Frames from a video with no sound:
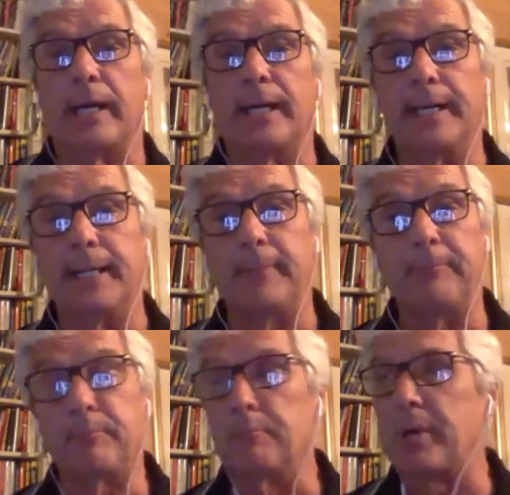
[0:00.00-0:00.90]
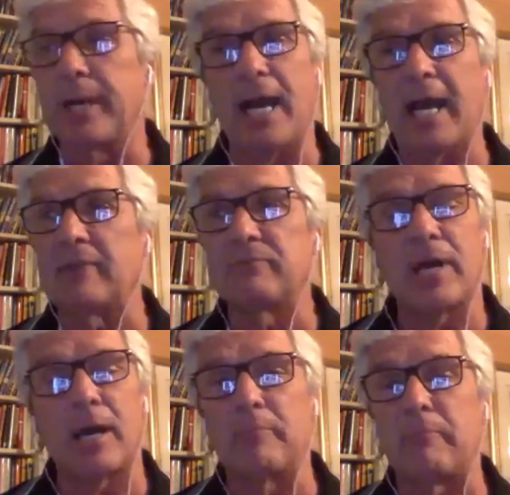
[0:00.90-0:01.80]
But I have
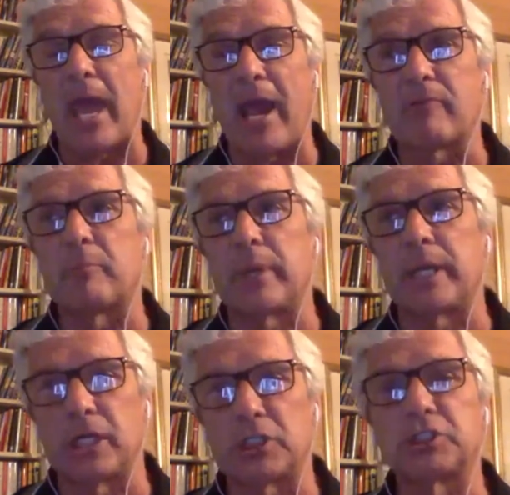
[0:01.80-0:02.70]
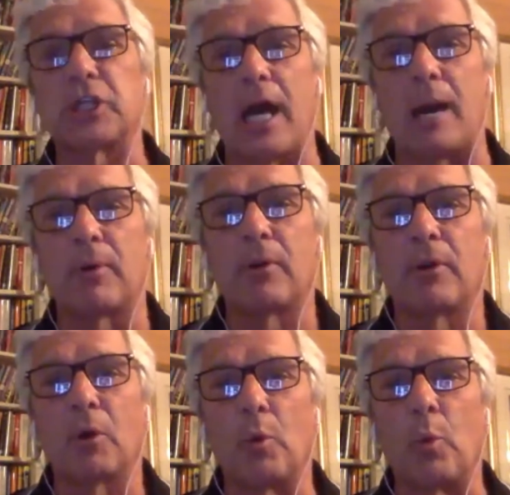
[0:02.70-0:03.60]
not ever been in a shop
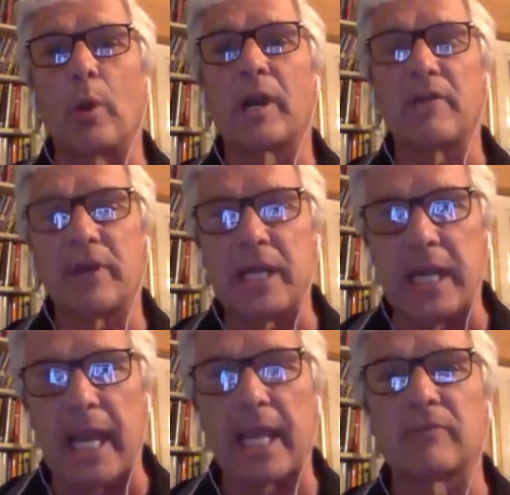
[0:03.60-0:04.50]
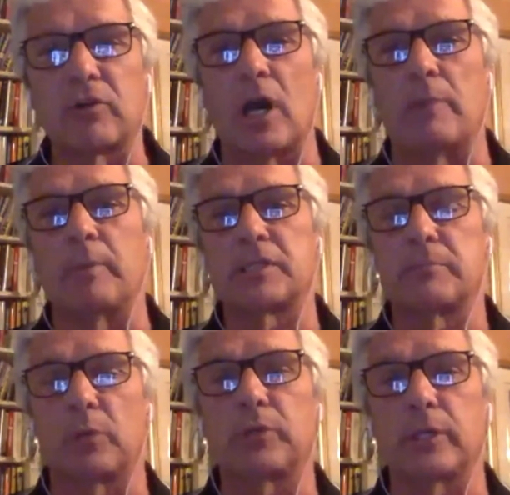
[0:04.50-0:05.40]
where I've had negative comments
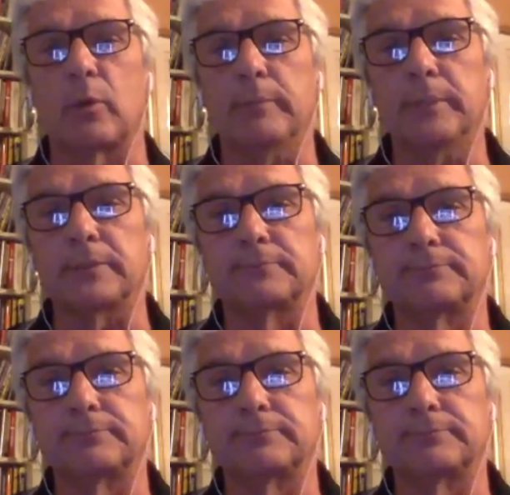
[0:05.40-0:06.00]
about the equipment.